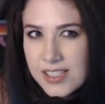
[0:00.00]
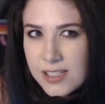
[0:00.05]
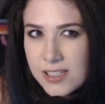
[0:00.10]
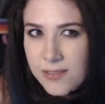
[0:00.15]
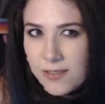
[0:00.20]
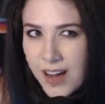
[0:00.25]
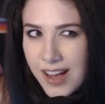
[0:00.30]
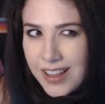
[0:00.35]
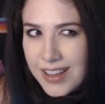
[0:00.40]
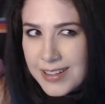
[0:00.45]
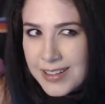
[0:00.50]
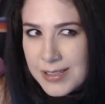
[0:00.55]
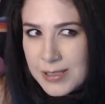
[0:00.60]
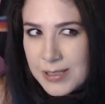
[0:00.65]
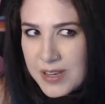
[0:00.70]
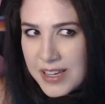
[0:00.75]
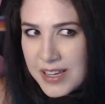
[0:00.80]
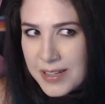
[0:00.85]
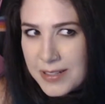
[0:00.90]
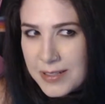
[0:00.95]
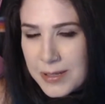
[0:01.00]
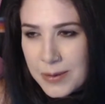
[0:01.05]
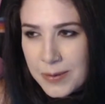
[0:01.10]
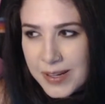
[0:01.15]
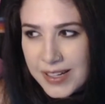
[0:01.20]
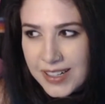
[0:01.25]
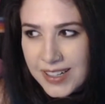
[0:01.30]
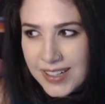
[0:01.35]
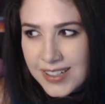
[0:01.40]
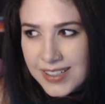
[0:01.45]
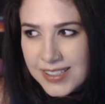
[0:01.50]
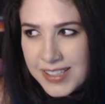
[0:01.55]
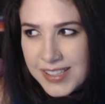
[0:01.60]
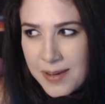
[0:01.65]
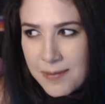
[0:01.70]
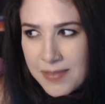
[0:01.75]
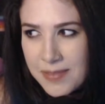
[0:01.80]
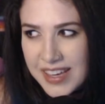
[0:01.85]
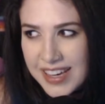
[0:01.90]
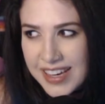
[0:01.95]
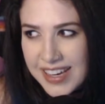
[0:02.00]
follows me on Twitter or something.